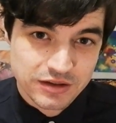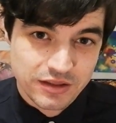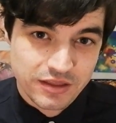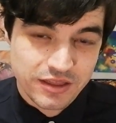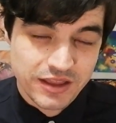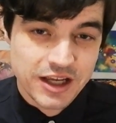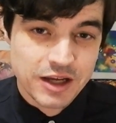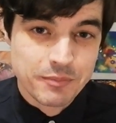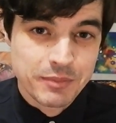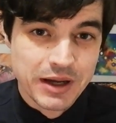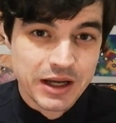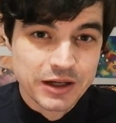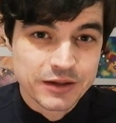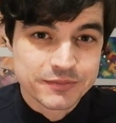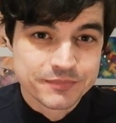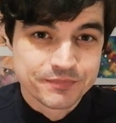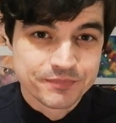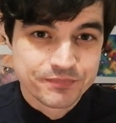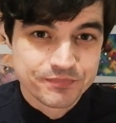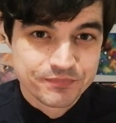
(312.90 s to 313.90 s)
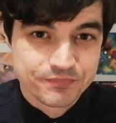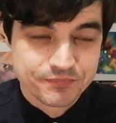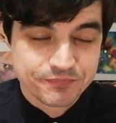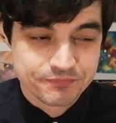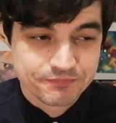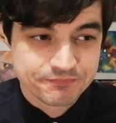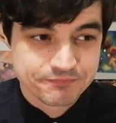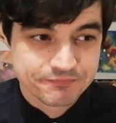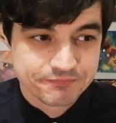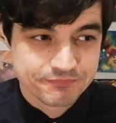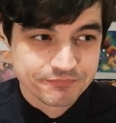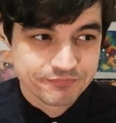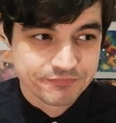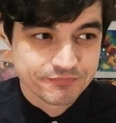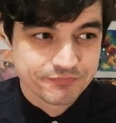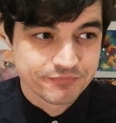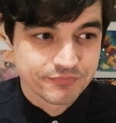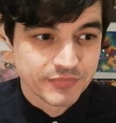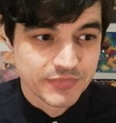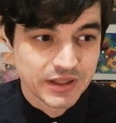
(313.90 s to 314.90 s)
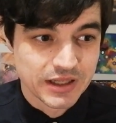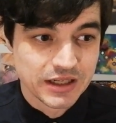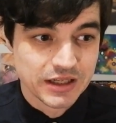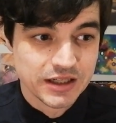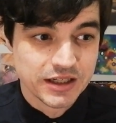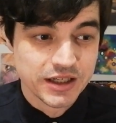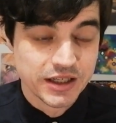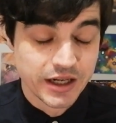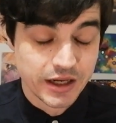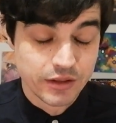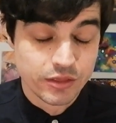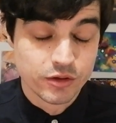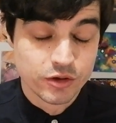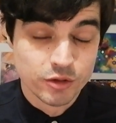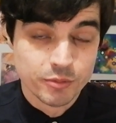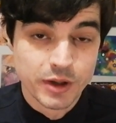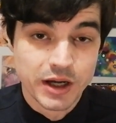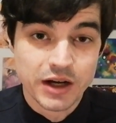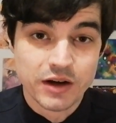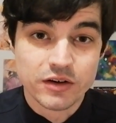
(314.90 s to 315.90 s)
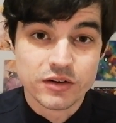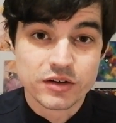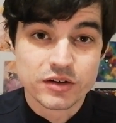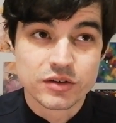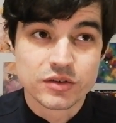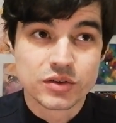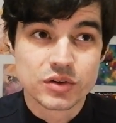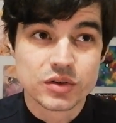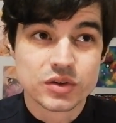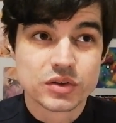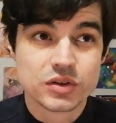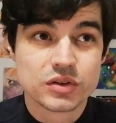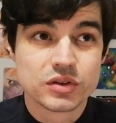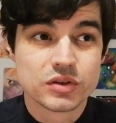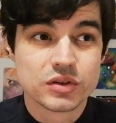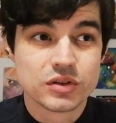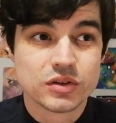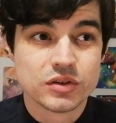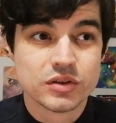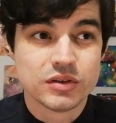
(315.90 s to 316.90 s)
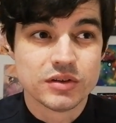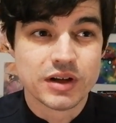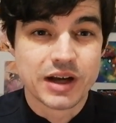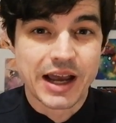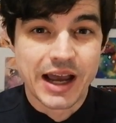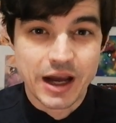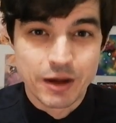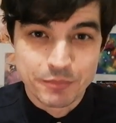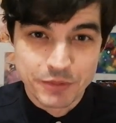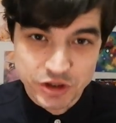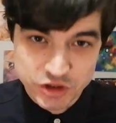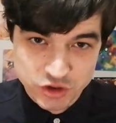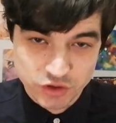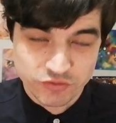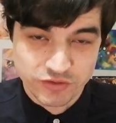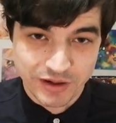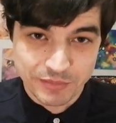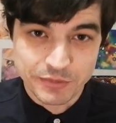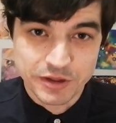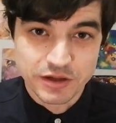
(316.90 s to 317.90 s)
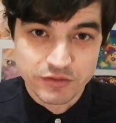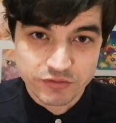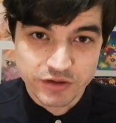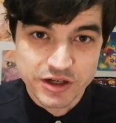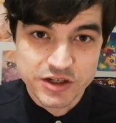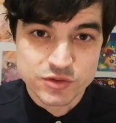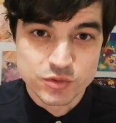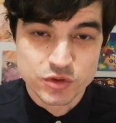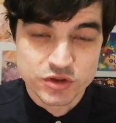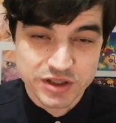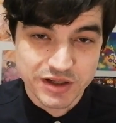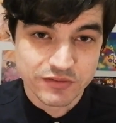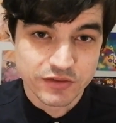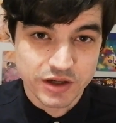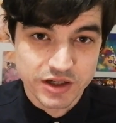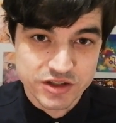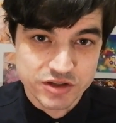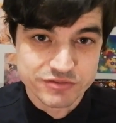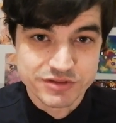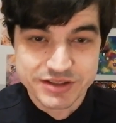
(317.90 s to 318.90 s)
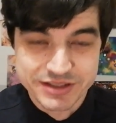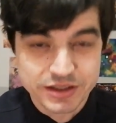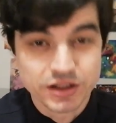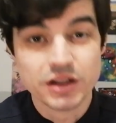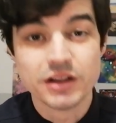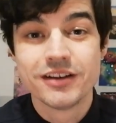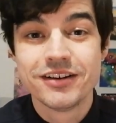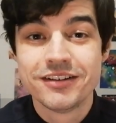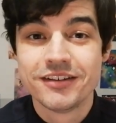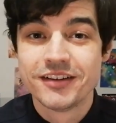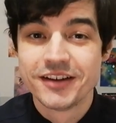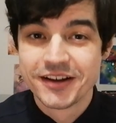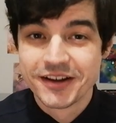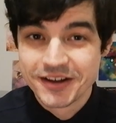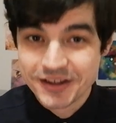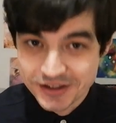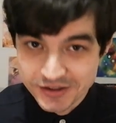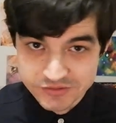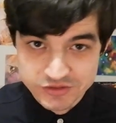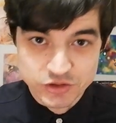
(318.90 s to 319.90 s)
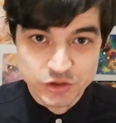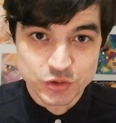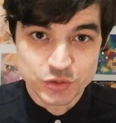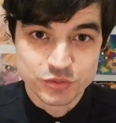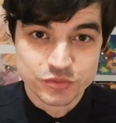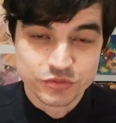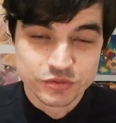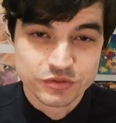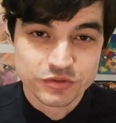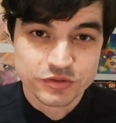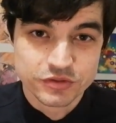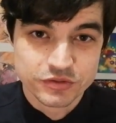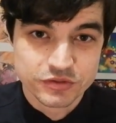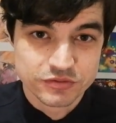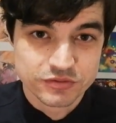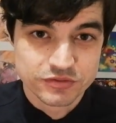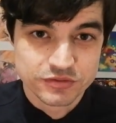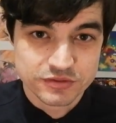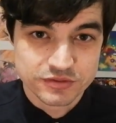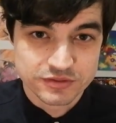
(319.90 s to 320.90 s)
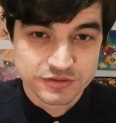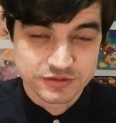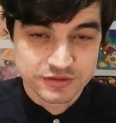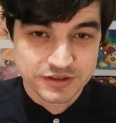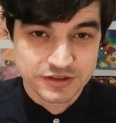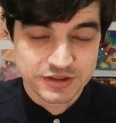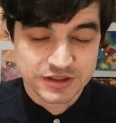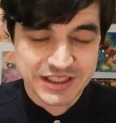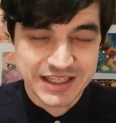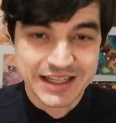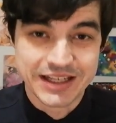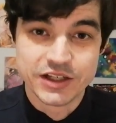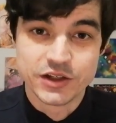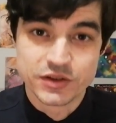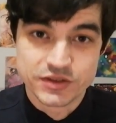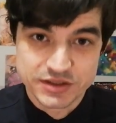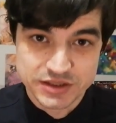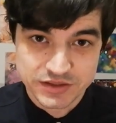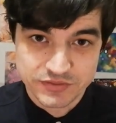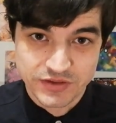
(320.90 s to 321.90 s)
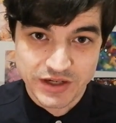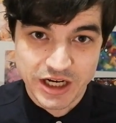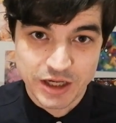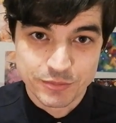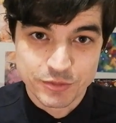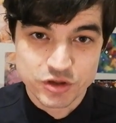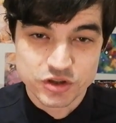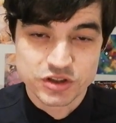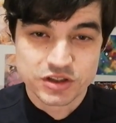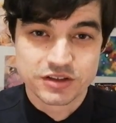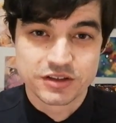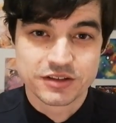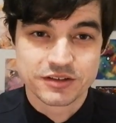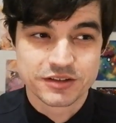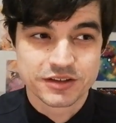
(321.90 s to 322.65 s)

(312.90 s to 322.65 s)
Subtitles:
Think about, and I thought about, how much your family and friends will suffer as a result of you killing yourself, and how much